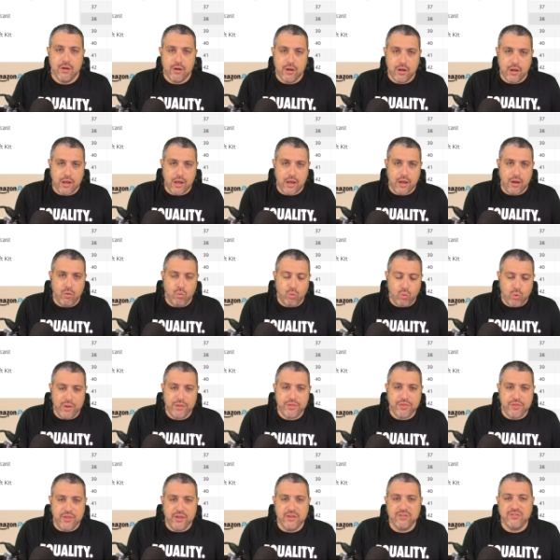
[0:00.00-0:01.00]
uh,
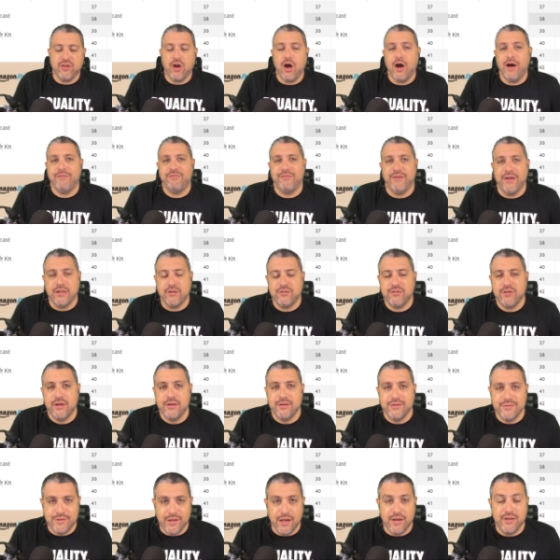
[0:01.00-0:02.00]
with this offense,
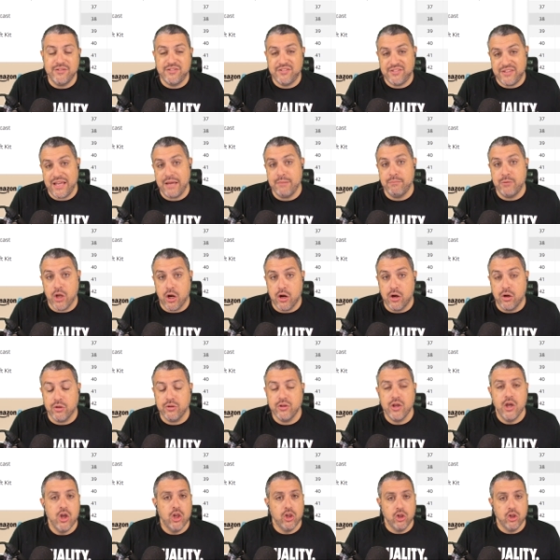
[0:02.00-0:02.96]
does Sam Darnold.